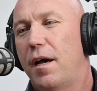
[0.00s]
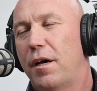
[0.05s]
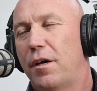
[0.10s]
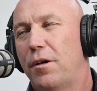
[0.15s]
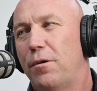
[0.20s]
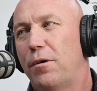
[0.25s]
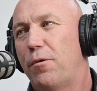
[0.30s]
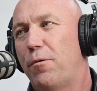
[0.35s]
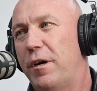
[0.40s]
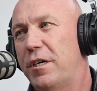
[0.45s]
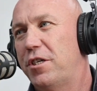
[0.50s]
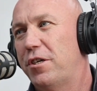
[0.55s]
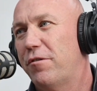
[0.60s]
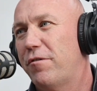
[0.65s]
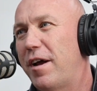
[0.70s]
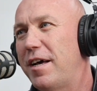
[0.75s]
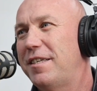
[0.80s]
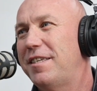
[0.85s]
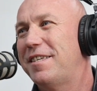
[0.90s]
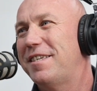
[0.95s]
Good question,
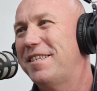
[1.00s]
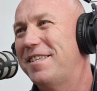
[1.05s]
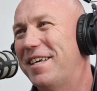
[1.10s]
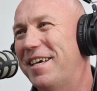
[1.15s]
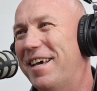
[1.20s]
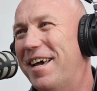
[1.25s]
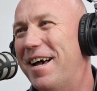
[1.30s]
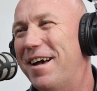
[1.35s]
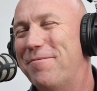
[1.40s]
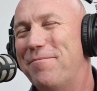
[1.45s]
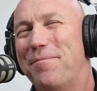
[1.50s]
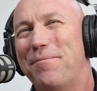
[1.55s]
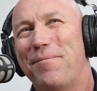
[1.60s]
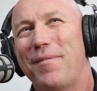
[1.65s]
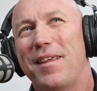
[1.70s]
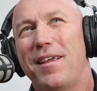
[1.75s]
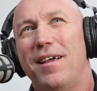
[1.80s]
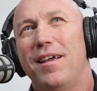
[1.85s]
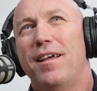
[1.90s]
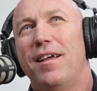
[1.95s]
Russ. I
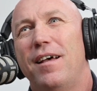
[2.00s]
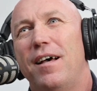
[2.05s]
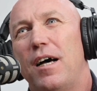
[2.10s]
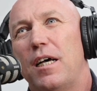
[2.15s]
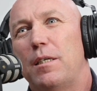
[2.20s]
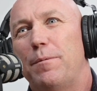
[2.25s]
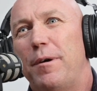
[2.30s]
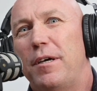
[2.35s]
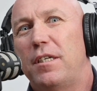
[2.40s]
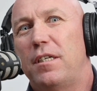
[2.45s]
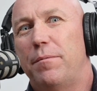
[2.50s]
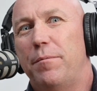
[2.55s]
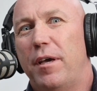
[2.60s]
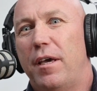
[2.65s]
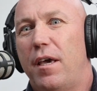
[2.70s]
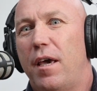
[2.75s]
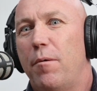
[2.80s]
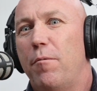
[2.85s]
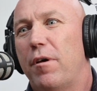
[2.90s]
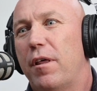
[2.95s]
suppose to
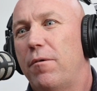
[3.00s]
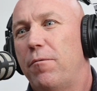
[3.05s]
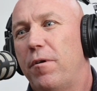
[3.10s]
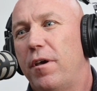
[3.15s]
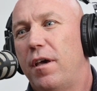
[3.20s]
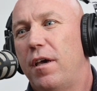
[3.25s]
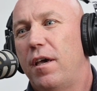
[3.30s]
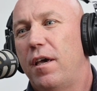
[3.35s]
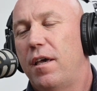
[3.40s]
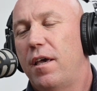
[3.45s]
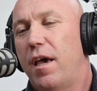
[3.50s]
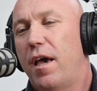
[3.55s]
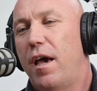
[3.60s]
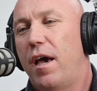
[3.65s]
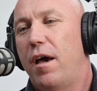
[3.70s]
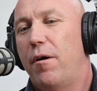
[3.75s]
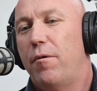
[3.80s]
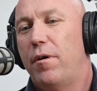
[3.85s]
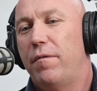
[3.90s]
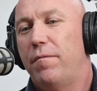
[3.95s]
begin with,
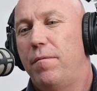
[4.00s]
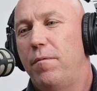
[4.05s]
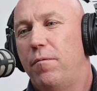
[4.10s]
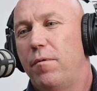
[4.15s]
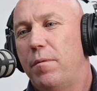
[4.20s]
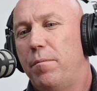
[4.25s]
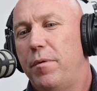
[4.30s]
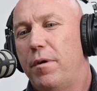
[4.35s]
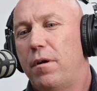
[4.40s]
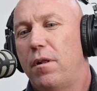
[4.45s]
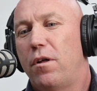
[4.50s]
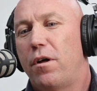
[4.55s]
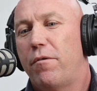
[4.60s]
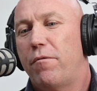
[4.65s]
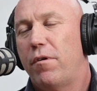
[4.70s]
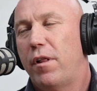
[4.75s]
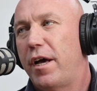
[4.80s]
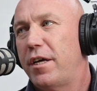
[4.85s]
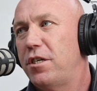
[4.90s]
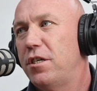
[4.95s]
we built a lot of
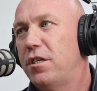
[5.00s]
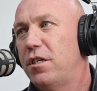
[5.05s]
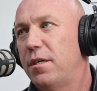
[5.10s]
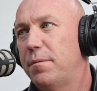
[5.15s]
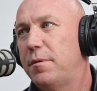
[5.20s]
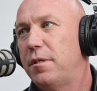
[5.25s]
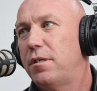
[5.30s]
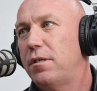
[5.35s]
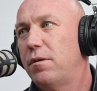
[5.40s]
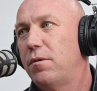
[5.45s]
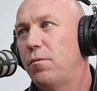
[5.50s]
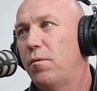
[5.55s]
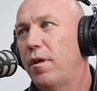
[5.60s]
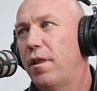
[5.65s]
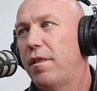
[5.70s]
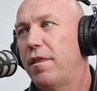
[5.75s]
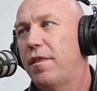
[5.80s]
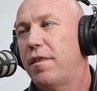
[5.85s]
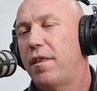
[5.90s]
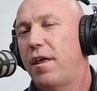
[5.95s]
relationships
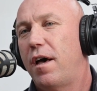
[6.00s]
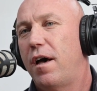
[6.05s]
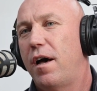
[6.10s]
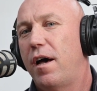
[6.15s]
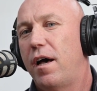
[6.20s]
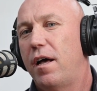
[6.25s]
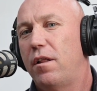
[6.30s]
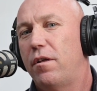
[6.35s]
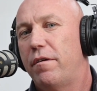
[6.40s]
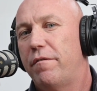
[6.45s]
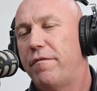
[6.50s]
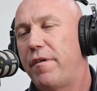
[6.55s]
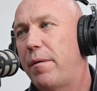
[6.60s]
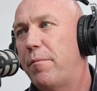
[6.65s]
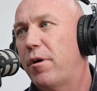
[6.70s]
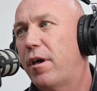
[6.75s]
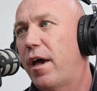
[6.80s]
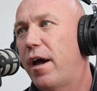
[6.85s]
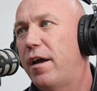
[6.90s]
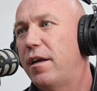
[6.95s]
with a lot of
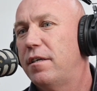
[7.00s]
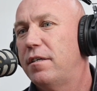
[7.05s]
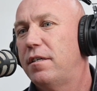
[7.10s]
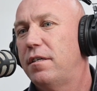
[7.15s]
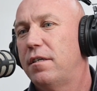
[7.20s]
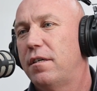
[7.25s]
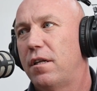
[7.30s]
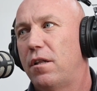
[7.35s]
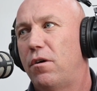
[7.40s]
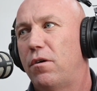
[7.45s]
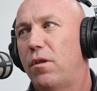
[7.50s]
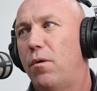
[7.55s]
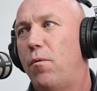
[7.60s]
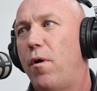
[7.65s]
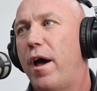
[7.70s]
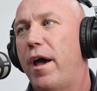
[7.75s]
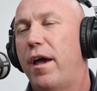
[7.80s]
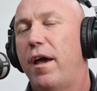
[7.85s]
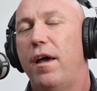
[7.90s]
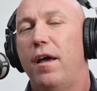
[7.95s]
fabricators along the
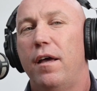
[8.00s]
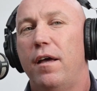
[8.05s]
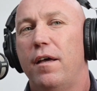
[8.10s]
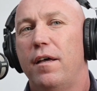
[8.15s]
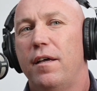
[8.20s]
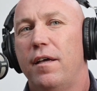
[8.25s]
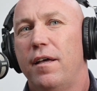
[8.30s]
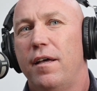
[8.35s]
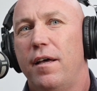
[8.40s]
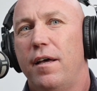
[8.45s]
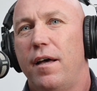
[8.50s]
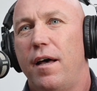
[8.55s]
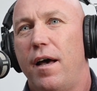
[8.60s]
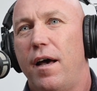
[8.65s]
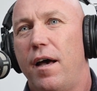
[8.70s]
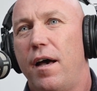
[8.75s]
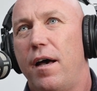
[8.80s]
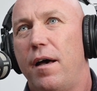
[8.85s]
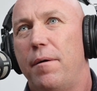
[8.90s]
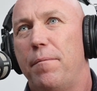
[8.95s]
way.
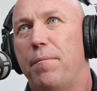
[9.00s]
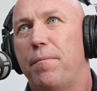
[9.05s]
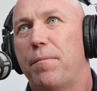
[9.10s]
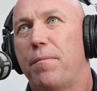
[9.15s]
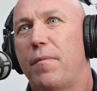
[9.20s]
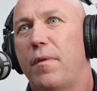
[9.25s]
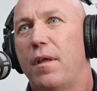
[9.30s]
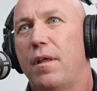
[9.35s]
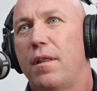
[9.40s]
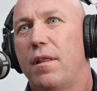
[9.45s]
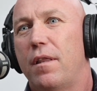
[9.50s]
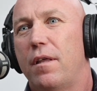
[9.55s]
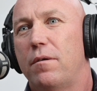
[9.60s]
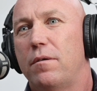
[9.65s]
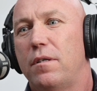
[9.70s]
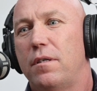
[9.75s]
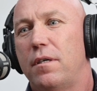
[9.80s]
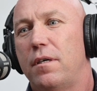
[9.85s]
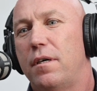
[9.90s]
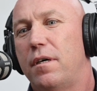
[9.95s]
There
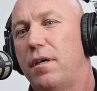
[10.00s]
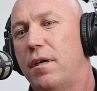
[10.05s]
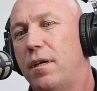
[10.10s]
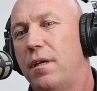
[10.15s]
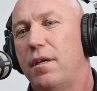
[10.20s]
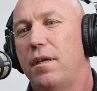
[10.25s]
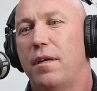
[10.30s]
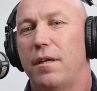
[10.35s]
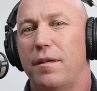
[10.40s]
was a